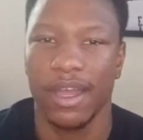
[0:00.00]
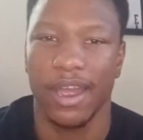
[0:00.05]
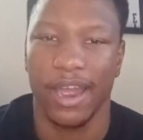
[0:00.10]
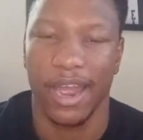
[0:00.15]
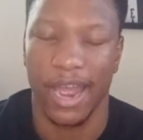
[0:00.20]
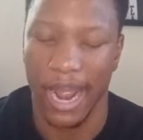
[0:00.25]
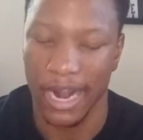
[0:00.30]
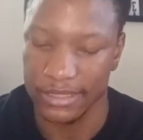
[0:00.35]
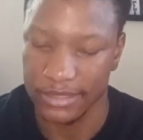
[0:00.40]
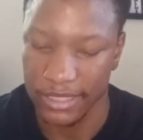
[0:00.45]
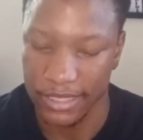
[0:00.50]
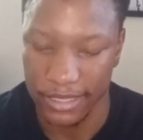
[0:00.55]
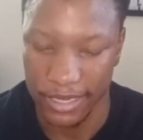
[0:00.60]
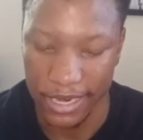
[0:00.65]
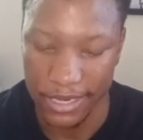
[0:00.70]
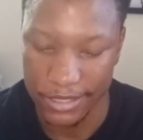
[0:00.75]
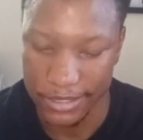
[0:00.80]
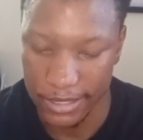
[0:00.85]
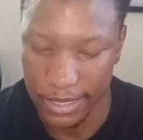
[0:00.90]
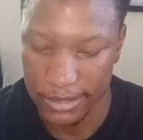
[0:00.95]
I think
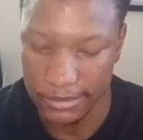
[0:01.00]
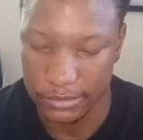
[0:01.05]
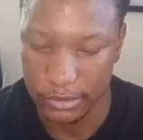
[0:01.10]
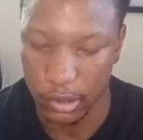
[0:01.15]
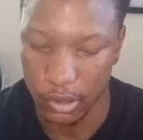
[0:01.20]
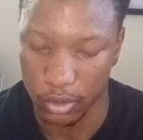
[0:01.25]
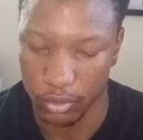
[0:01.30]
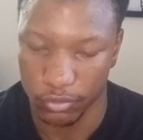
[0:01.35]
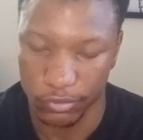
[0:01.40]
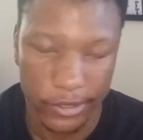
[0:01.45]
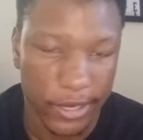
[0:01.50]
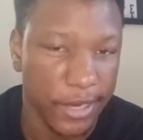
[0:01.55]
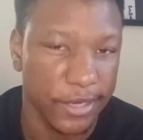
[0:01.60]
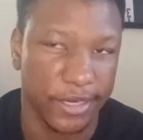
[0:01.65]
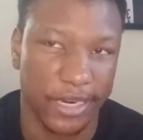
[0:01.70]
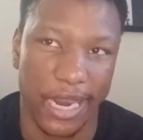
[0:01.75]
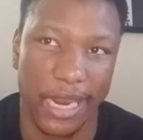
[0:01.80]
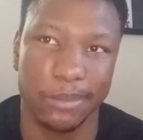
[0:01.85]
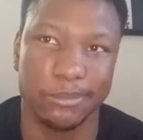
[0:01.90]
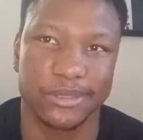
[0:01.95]
Indiana's going to win
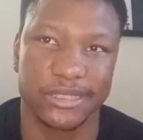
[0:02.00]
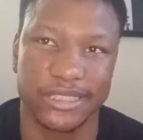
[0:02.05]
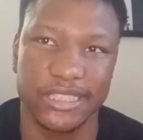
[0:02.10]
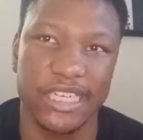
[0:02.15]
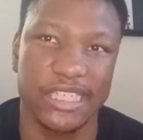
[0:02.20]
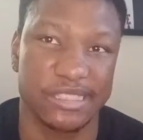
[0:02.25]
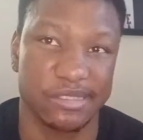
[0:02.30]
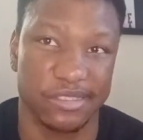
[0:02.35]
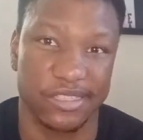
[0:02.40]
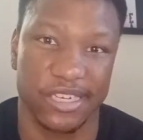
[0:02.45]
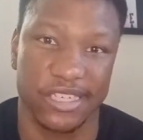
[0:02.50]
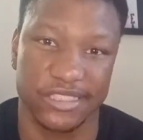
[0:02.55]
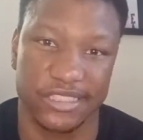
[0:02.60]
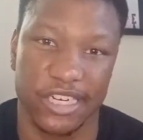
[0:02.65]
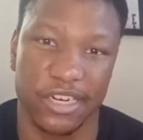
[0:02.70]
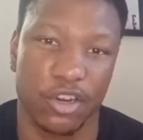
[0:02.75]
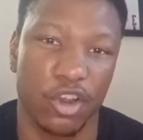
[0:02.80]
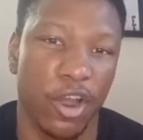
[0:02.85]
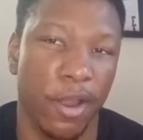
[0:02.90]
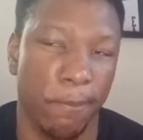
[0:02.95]
Game 6 because they're
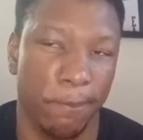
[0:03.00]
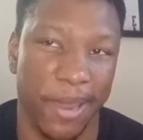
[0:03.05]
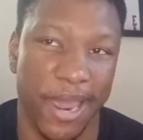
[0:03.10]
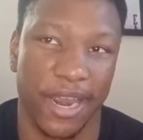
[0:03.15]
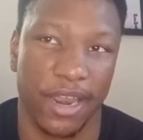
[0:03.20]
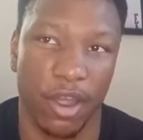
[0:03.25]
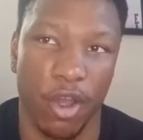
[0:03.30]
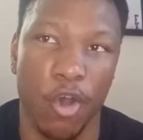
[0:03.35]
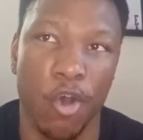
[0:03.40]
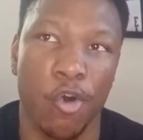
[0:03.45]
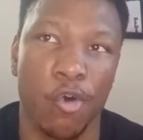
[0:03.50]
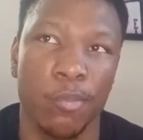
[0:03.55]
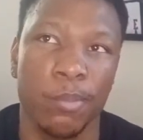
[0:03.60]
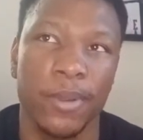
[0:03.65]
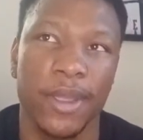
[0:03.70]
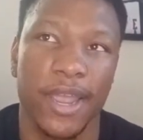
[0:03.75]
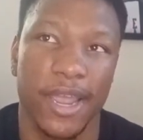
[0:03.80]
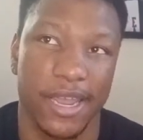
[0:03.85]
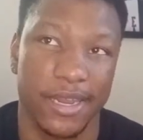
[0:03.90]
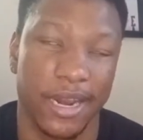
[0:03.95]
going back home,
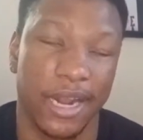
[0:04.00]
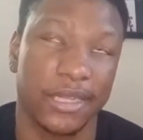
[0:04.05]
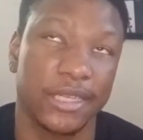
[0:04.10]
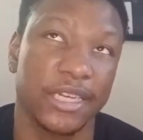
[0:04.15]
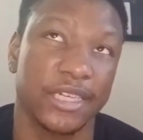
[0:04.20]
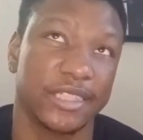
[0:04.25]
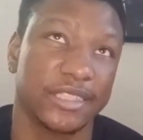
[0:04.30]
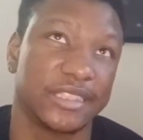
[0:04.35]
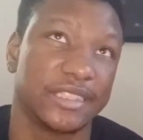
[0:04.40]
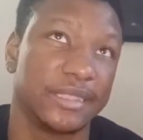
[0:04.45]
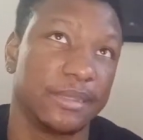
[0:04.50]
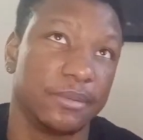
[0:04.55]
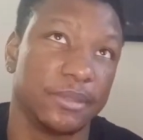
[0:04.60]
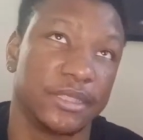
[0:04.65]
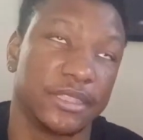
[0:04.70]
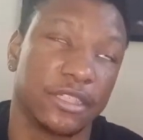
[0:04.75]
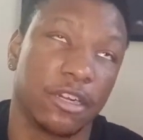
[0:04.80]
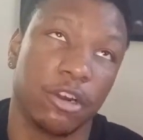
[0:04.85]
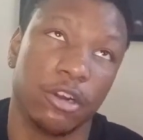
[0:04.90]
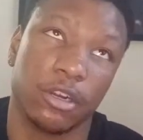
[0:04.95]
and I think this series
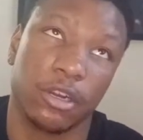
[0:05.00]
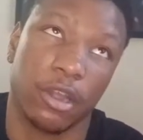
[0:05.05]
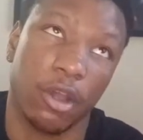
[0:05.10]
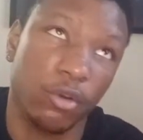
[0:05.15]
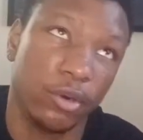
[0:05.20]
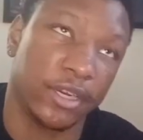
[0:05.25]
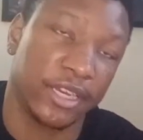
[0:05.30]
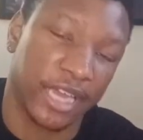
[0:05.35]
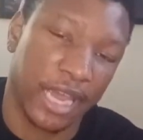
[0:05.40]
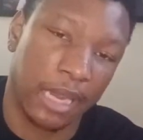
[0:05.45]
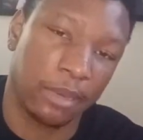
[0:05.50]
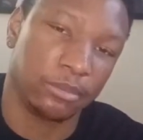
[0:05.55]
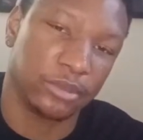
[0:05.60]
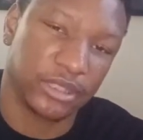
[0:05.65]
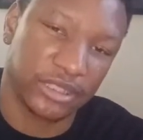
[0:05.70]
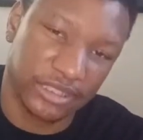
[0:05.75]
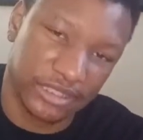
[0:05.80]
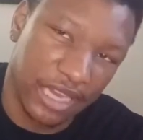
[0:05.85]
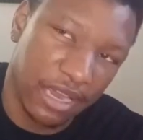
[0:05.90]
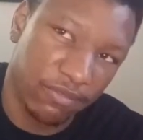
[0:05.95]
is going to go to Game
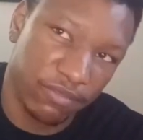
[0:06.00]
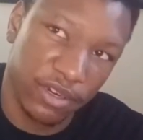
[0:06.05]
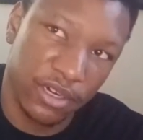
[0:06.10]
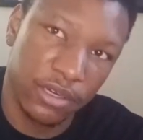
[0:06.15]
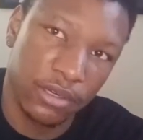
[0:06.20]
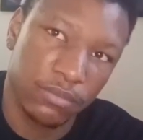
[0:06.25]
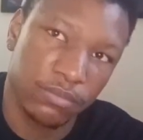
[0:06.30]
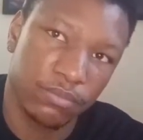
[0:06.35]
7.